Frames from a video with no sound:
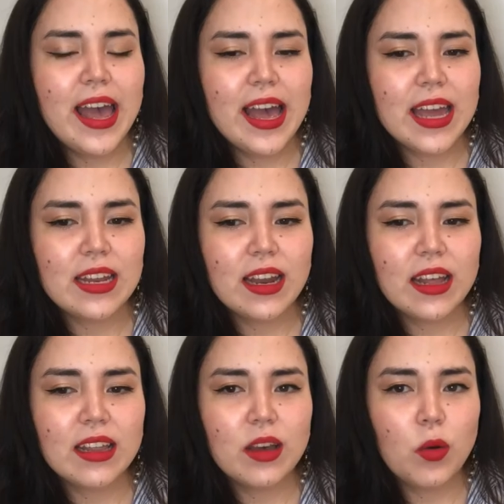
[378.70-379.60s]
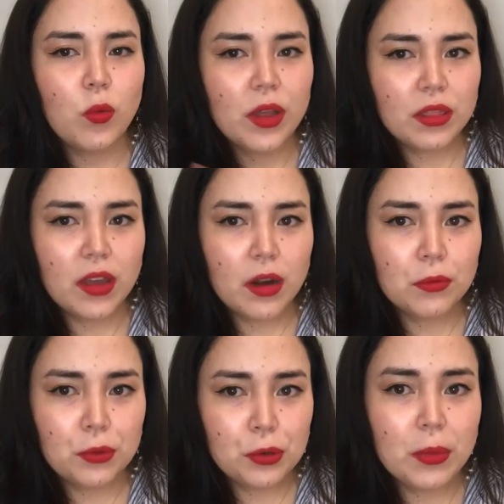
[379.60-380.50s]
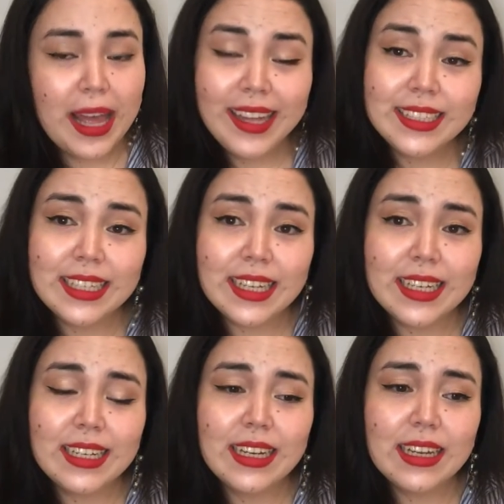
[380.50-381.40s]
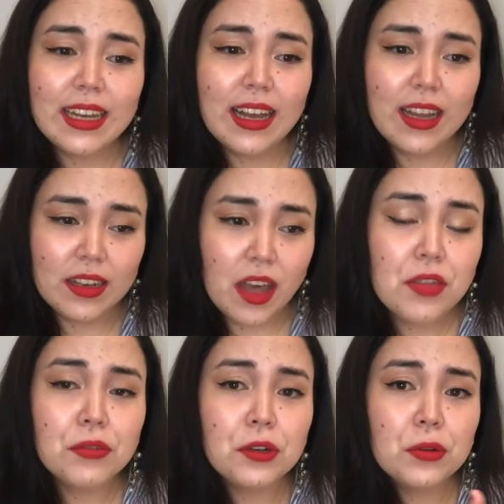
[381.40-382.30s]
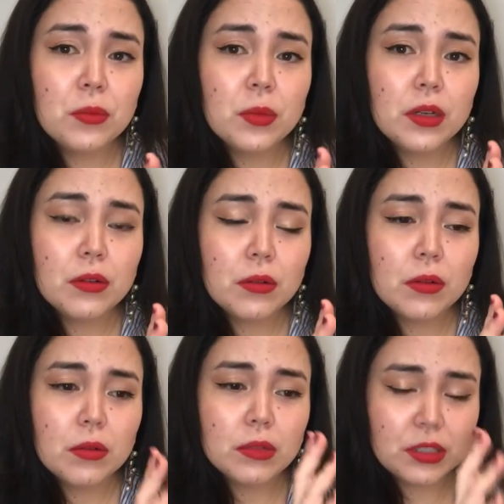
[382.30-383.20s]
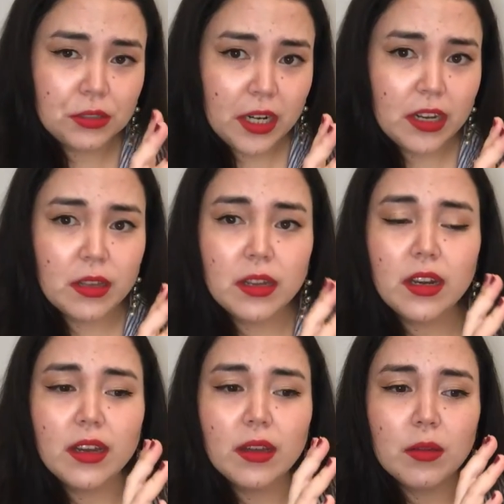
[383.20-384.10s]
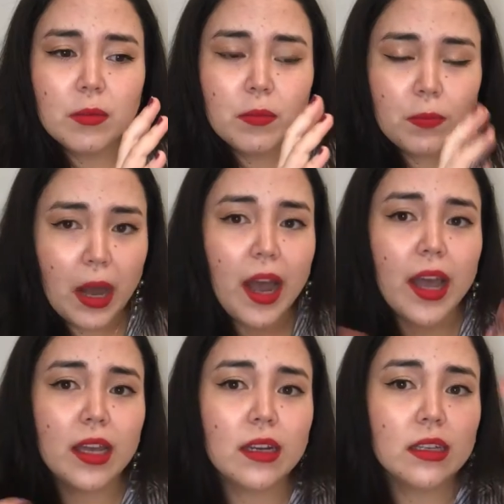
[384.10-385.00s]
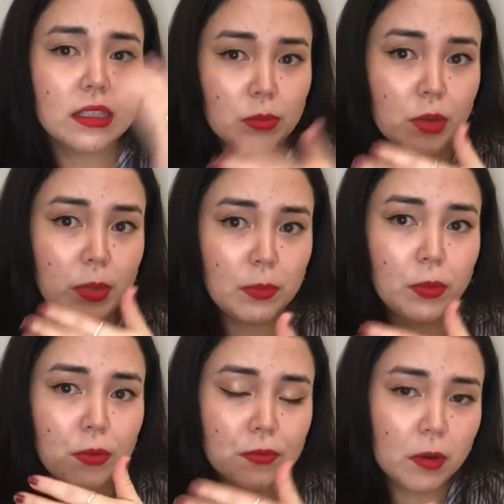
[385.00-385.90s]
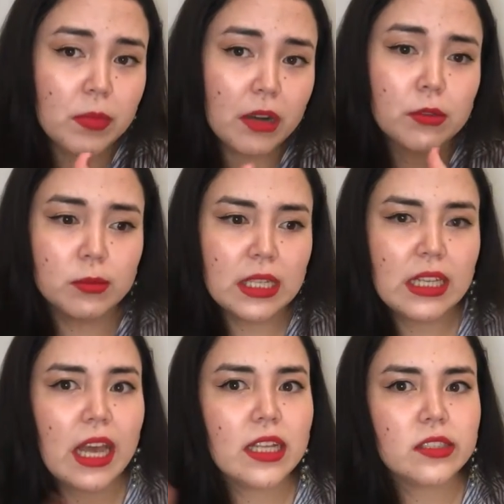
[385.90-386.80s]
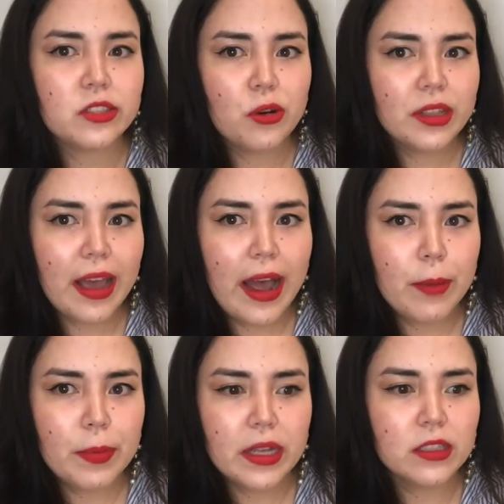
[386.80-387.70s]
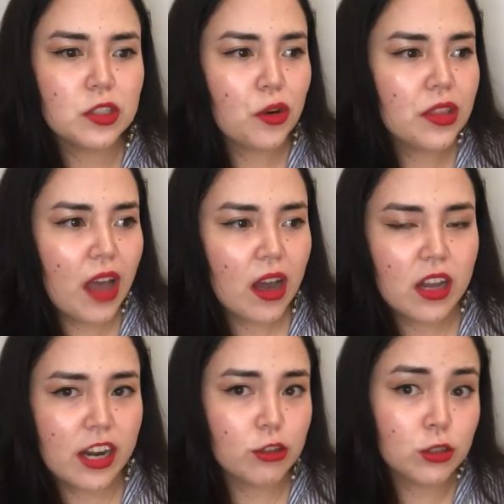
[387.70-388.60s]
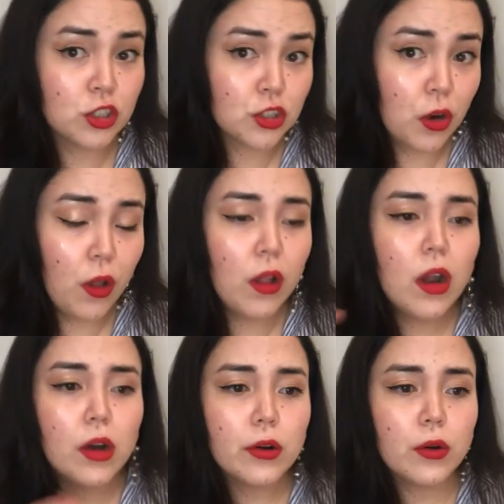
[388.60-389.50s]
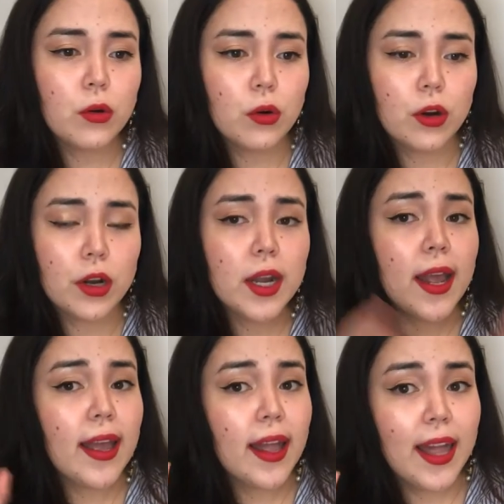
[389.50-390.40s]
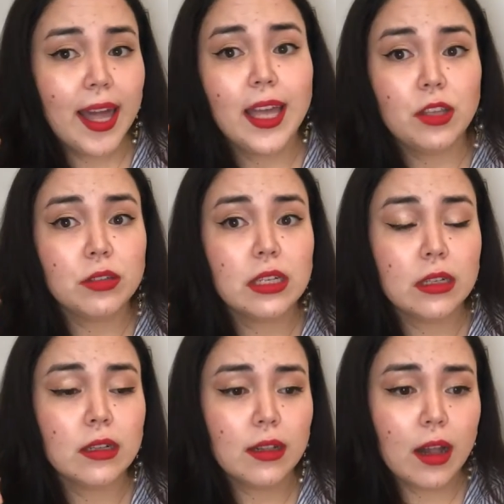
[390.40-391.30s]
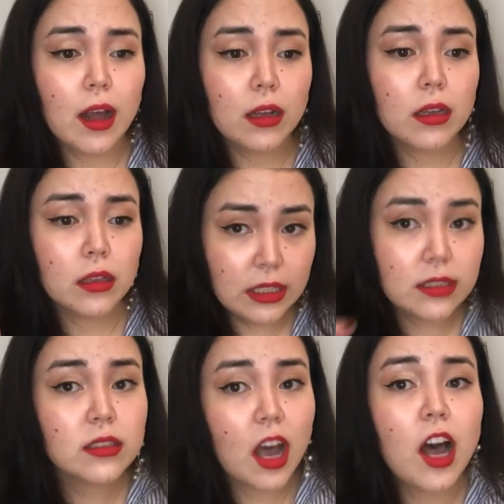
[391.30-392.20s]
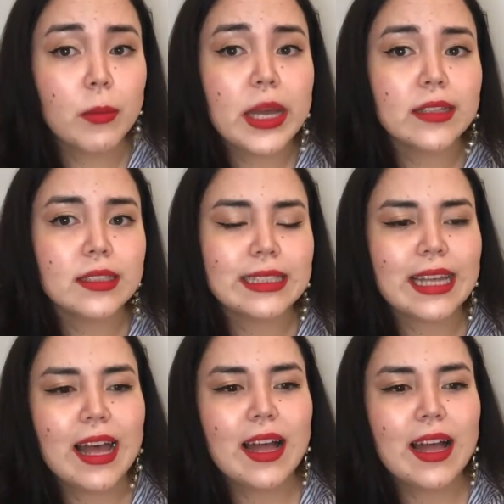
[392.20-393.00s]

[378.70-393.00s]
And when that room ended, another room was created by some of the people from that room saying like, sorry that happened, sorry that got out of control, or hey, you didn't clock these comments.